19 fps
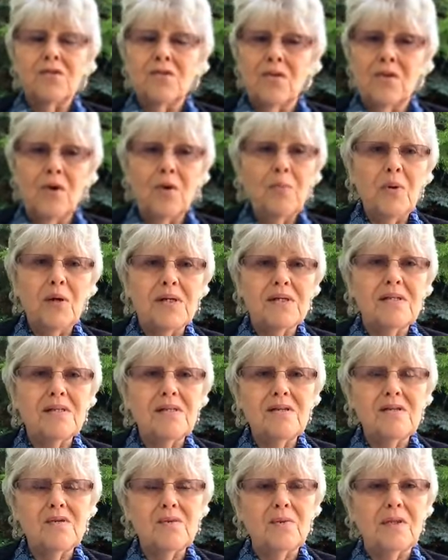so their presence
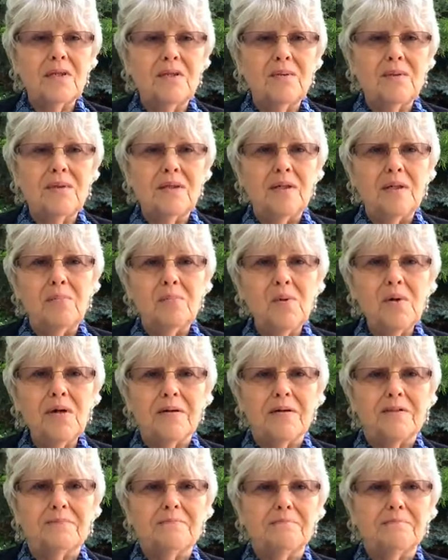is really, really important.